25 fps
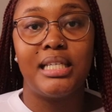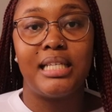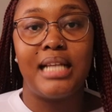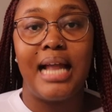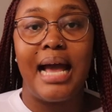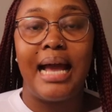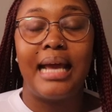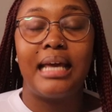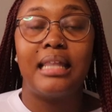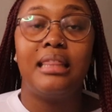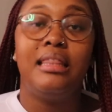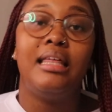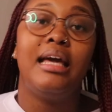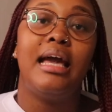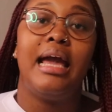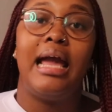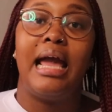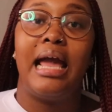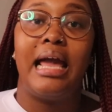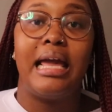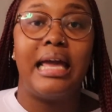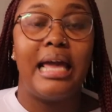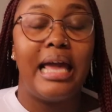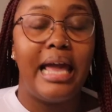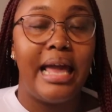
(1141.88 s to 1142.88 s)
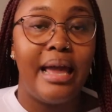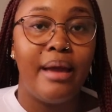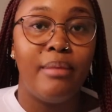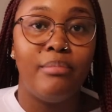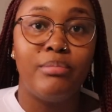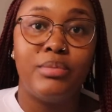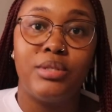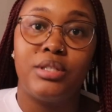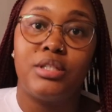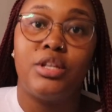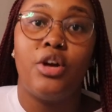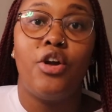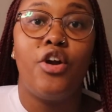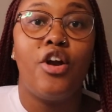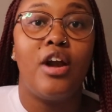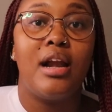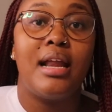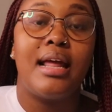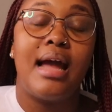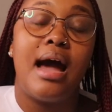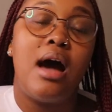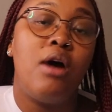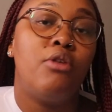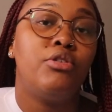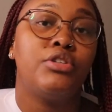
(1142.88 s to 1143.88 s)
is like the AMs, the
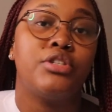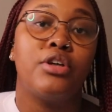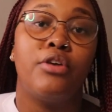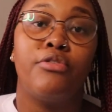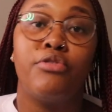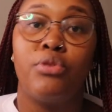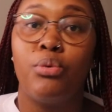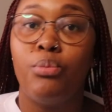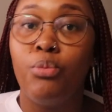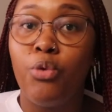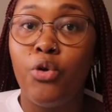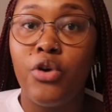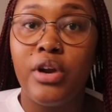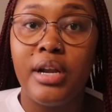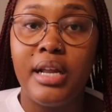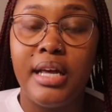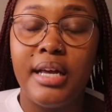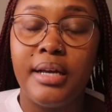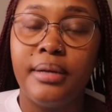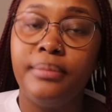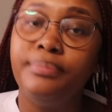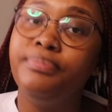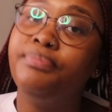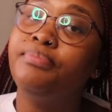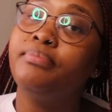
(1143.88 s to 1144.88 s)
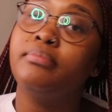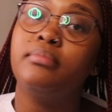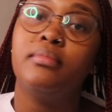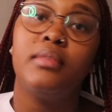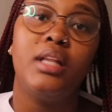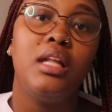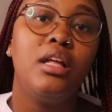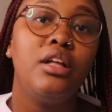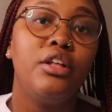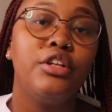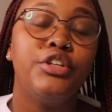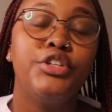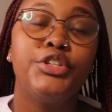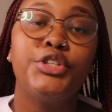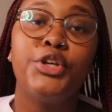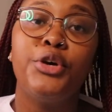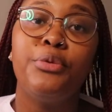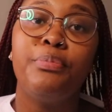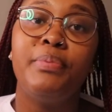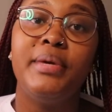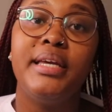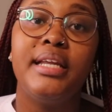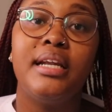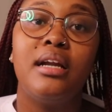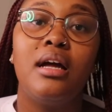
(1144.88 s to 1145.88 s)
early hours of the morning. So
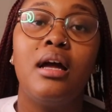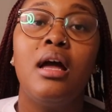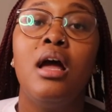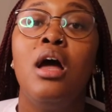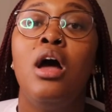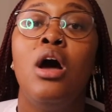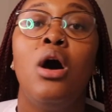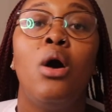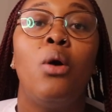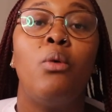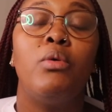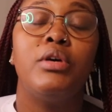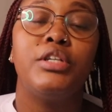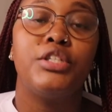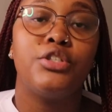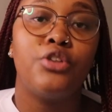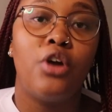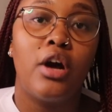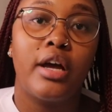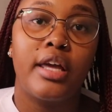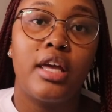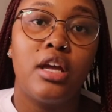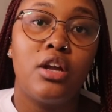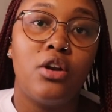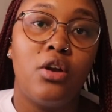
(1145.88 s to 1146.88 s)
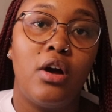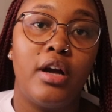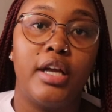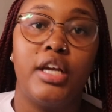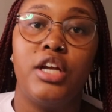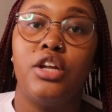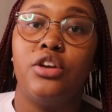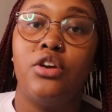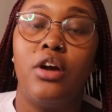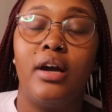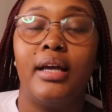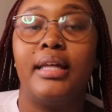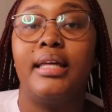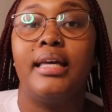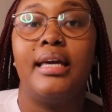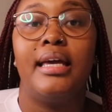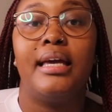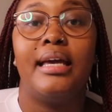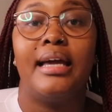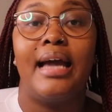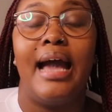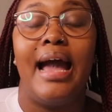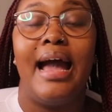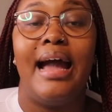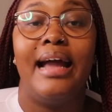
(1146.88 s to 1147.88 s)
Pieter was knocking,
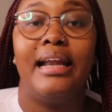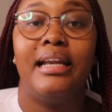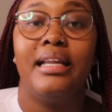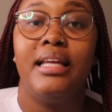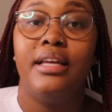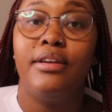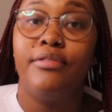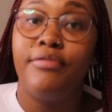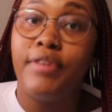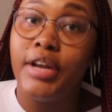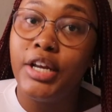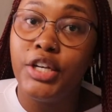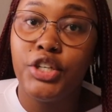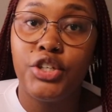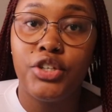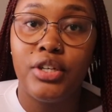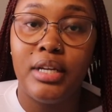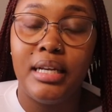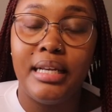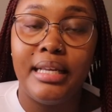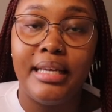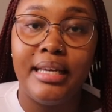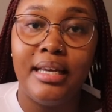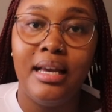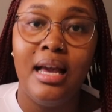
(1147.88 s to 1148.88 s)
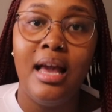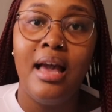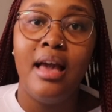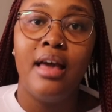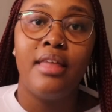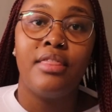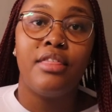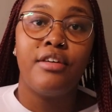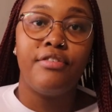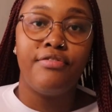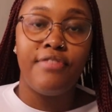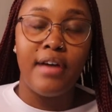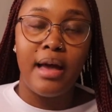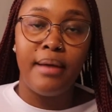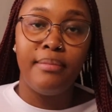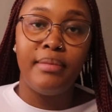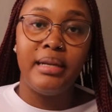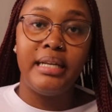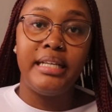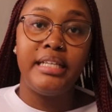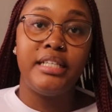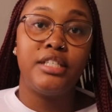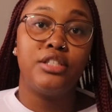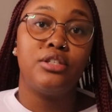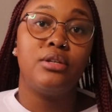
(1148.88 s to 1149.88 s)
and eventually the
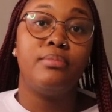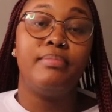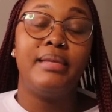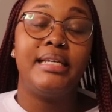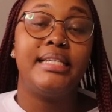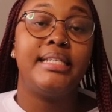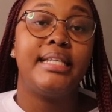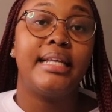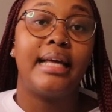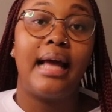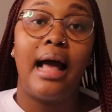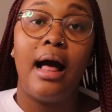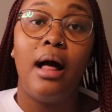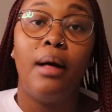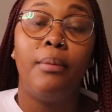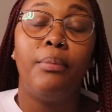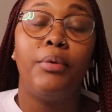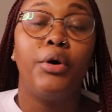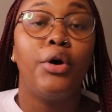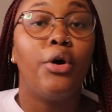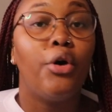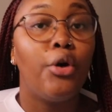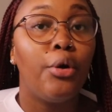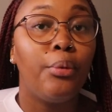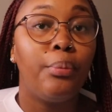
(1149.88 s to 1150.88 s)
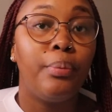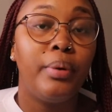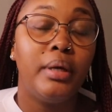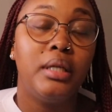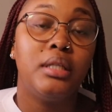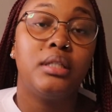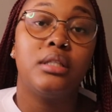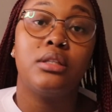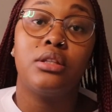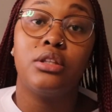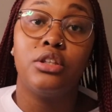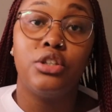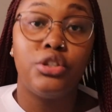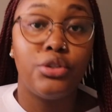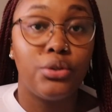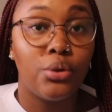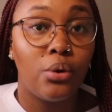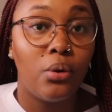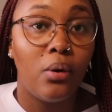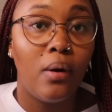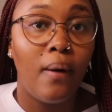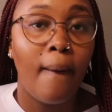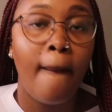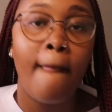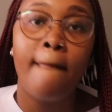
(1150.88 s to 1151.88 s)
family's domestic helper opened the
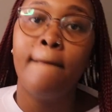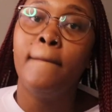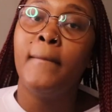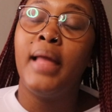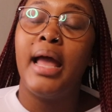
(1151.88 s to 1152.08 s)
door,